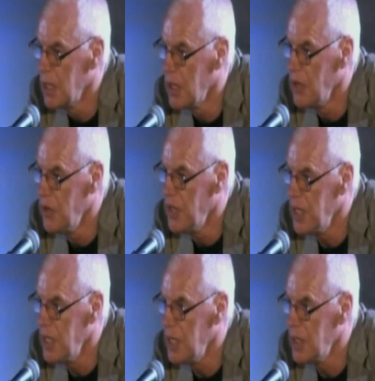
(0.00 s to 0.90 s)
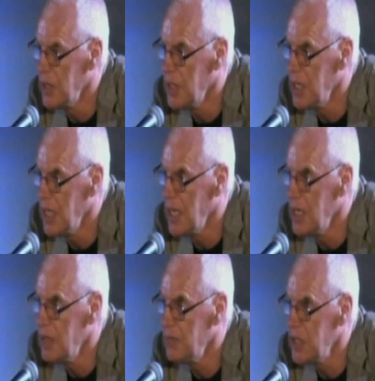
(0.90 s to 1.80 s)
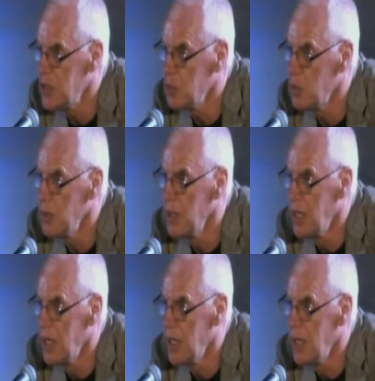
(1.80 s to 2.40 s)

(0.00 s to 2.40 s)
the individual